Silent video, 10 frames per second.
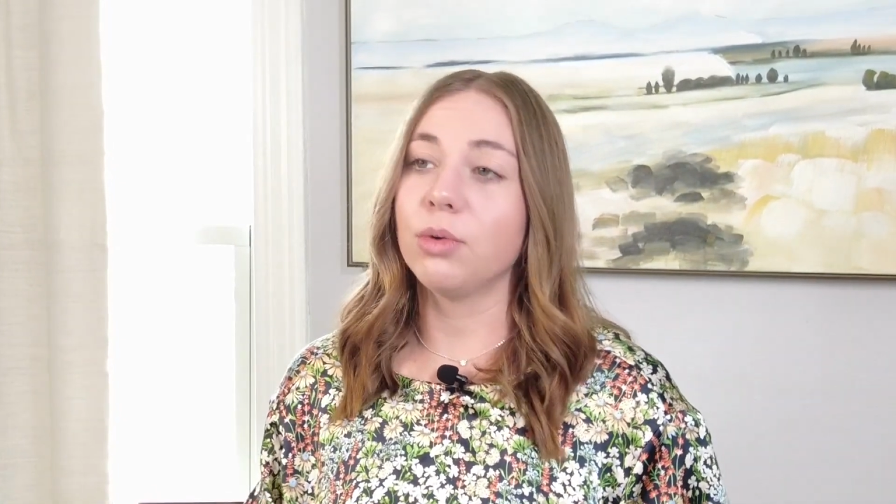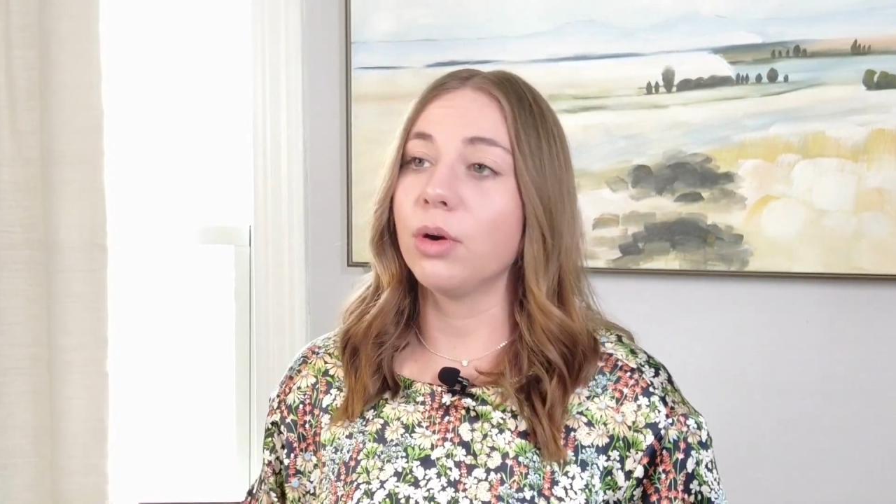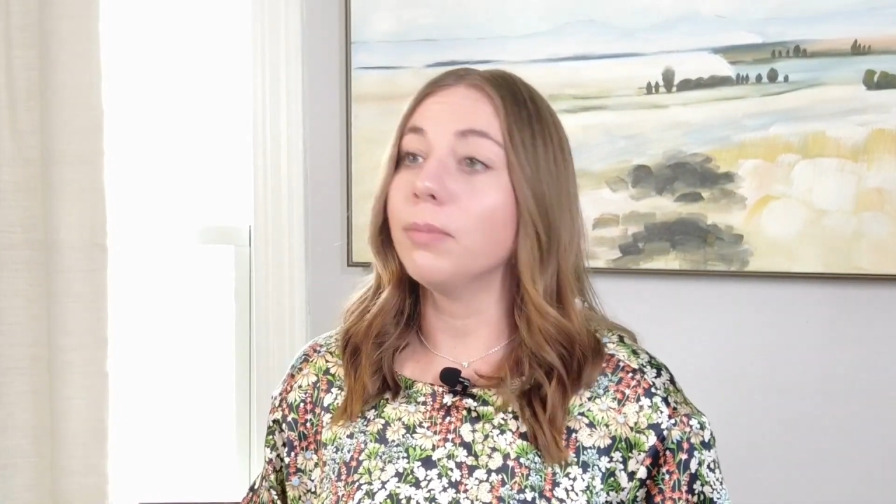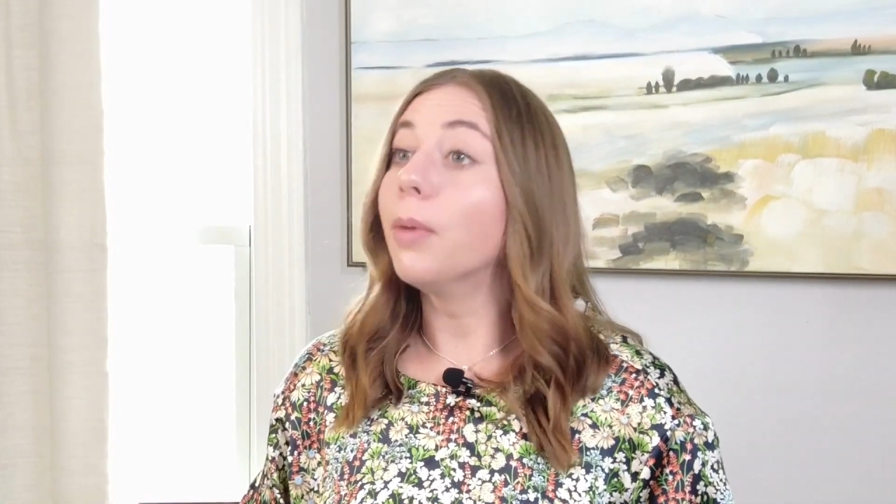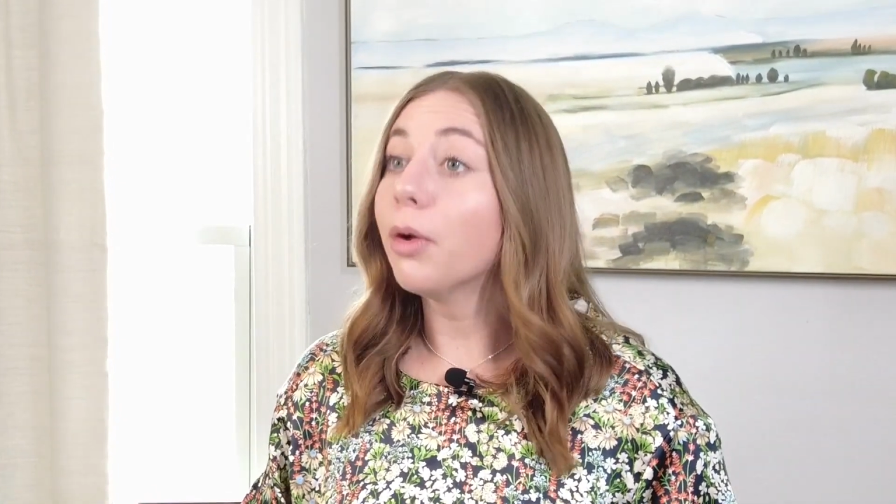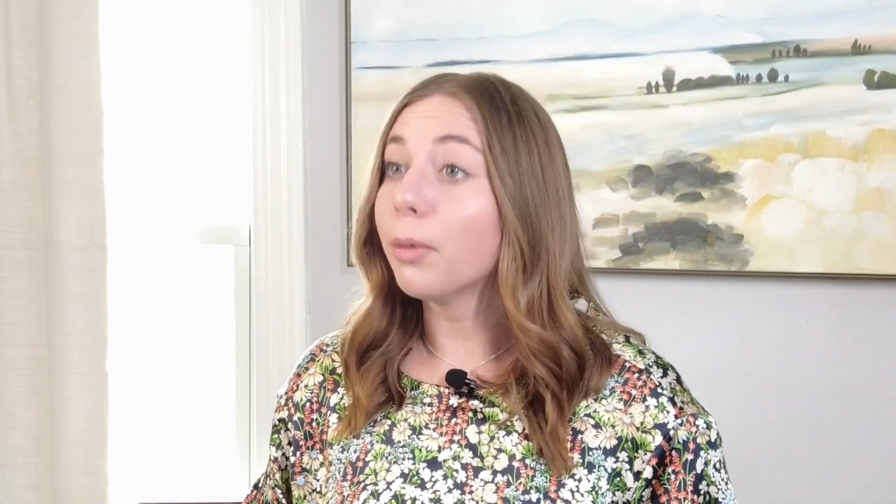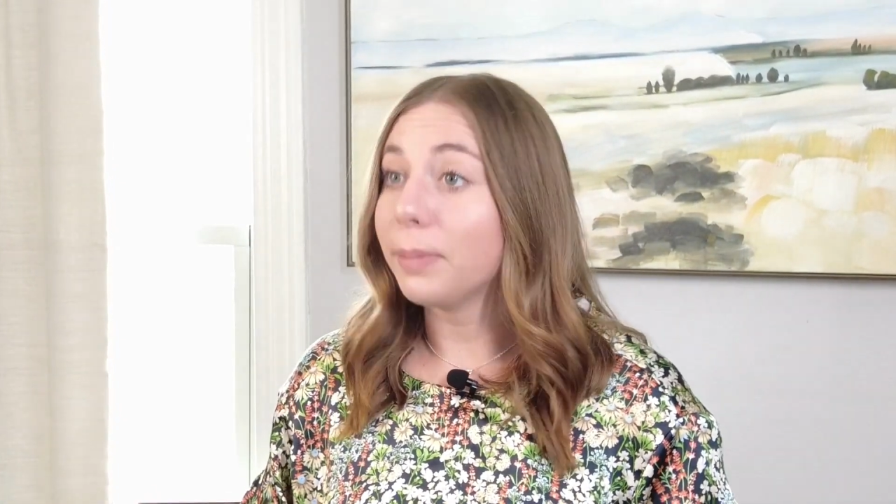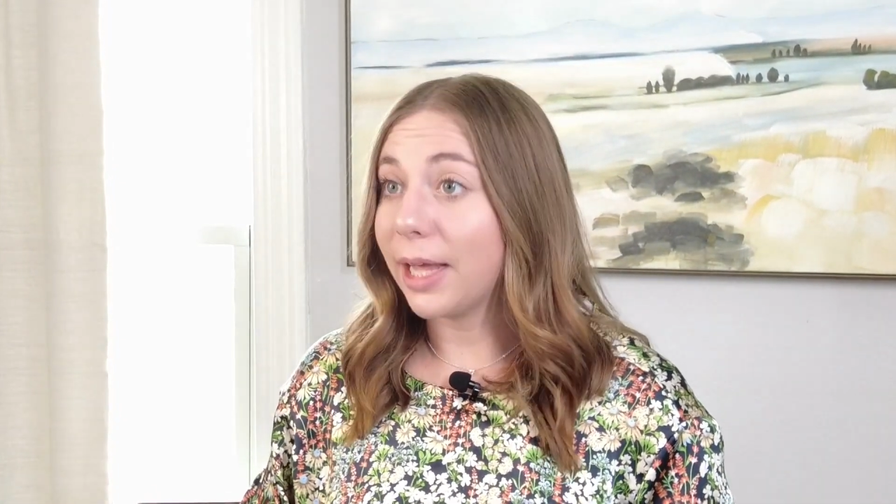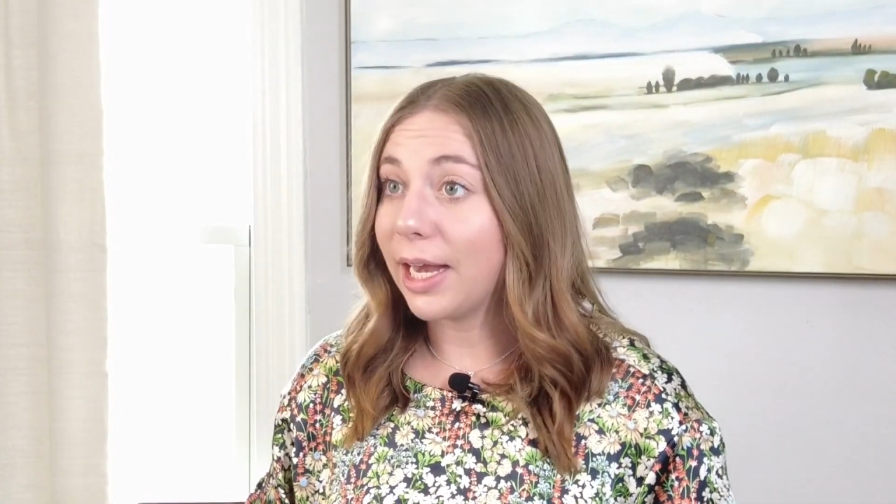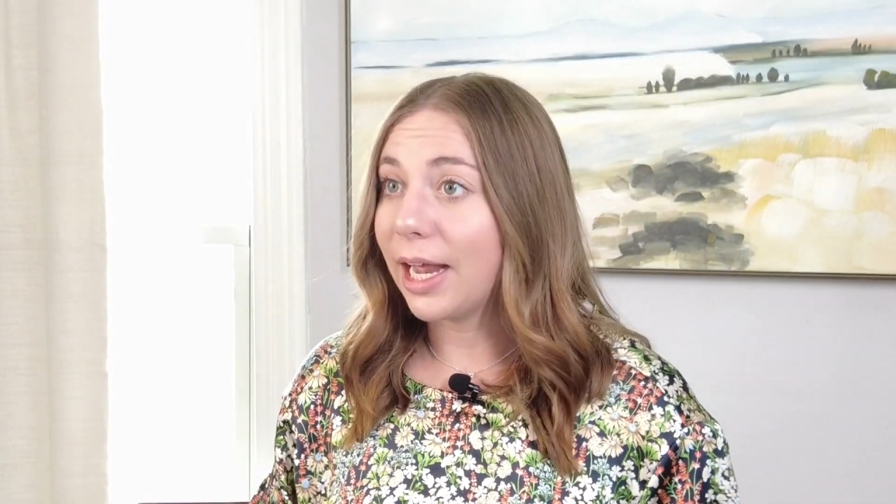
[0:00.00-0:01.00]
or motor
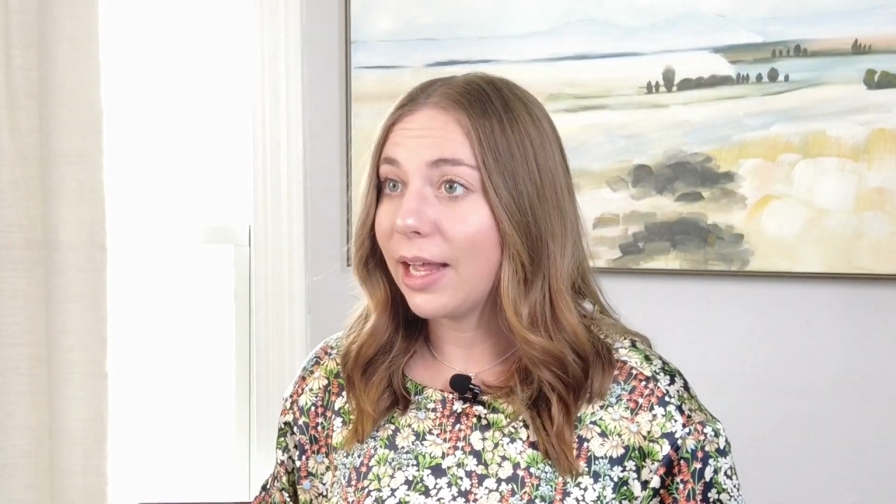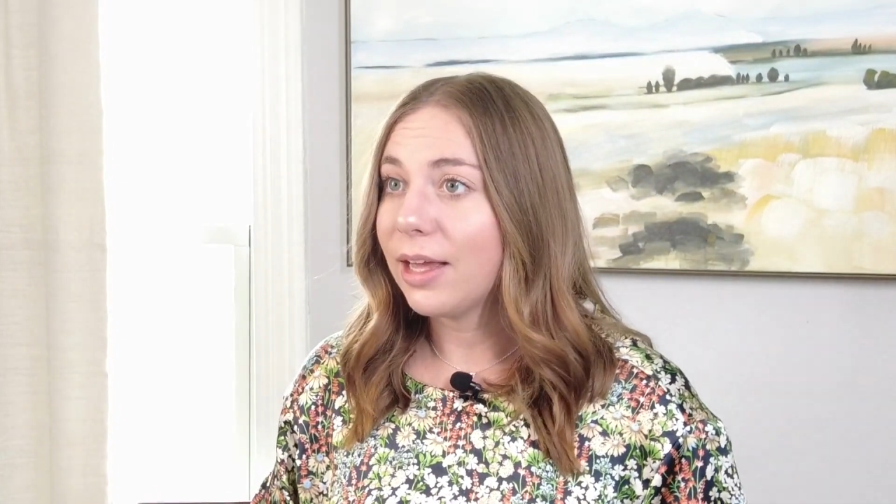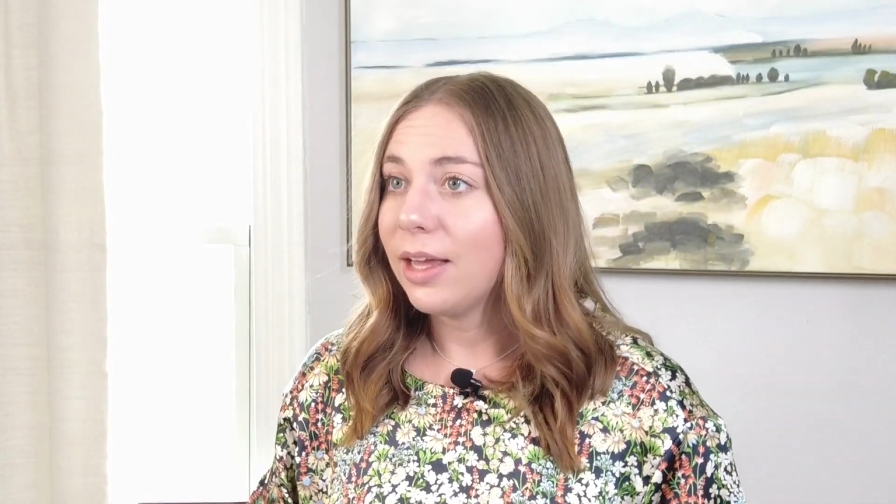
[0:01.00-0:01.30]
planning.